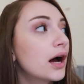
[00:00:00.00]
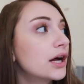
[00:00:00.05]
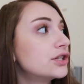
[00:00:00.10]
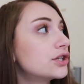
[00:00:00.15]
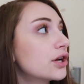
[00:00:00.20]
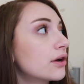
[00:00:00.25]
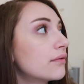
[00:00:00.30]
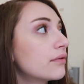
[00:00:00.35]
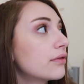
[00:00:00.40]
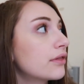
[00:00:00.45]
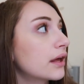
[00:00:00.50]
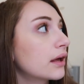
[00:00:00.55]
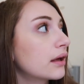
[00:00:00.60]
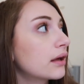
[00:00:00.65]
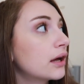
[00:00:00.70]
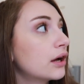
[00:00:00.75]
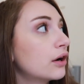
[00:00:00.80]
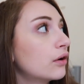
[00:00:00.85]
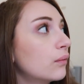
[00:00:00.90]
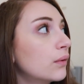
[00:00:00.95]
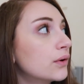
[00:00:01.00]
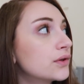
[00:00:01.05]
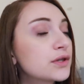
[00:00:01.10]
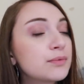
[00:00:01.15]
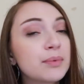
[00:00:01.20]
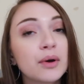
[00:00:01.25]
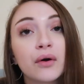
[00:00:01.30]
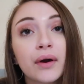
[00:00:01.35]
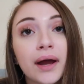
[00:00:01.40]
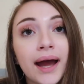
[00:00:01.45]
I don't think he'll want
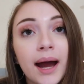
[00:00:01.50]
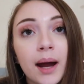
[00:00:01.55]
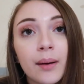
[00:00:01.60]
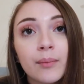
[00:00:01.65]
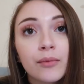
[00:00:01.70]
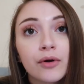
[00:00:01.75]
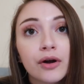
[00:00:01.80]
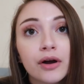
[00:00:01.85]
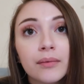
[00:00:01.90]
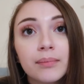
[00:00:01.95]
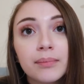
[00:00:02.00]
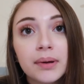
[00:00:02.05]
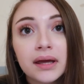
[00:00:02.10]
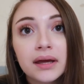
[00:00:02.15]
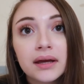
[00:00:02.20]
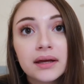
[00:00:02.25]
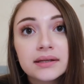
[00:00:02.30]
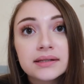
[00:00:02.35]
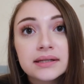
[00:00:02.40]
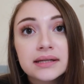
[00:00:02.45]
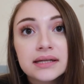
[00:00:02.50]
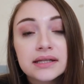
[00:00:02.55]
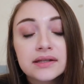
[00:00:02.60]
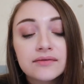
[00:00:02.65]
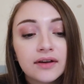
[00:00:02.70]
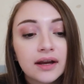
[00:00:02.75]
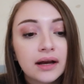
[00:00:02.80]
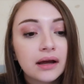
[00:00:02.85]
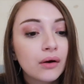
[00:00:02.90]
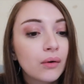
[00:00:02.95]
to be on camera because he's
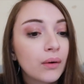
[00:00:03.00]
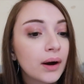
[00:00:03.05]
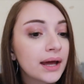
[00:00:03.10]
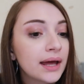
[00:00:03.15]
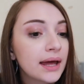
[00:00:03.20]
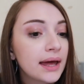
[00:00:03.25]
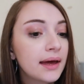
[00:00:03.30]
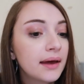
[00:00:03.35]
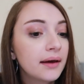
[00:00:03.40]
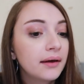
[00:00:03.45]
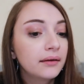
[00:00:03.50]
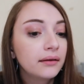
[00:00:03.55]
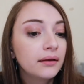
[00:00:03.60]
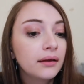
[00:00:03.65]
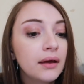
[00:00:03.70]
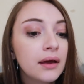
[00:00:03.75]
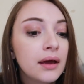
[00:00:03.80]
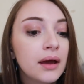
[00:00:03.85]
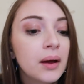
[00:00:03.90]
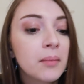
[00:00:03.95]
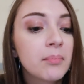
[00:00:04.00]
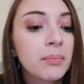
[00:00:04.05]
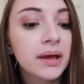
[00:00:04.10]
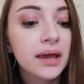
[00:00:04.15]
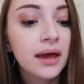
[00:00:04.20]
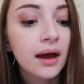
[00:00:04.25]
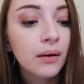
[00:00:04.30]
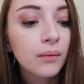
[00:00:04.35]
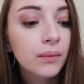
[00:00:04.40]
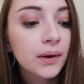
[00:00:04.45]
feeling quite ill. But
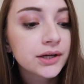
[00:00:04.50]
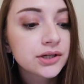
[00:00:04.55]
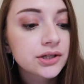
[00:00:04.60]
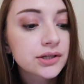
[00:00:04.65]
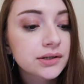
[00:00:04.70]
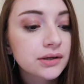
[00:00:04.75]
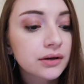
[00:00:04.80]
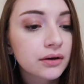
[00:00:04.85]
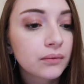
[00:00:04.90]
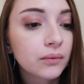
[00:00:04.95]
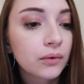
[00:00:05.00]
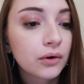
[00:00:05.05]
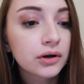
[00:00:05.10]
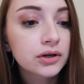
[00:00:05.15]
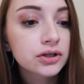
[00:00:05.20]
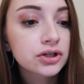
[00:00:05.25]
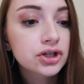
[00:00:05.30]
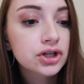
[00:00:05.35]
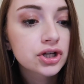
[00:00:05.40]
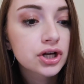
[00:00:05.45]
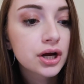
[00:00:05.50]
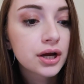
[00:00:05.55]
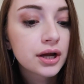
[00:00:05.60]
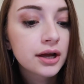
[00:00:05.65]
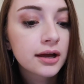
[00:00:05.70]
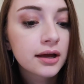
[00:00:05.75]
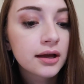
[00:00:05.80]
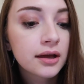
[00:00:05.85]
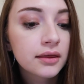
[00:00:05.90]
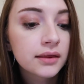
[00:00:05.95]
yeah, we're just gonna watch
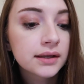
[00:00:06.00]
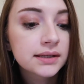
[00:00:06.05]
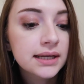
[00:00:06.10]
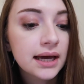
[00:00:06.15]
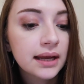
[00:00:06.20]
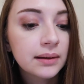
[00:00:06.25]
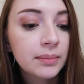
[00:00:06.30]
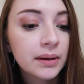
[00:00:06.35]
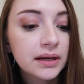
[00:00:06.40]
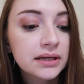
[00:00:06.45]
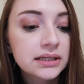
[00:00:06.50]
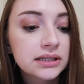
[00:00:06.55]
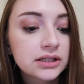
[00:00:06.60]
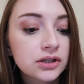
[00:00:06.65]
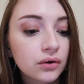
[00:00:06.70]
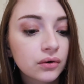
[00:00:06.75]
the Ted Bundy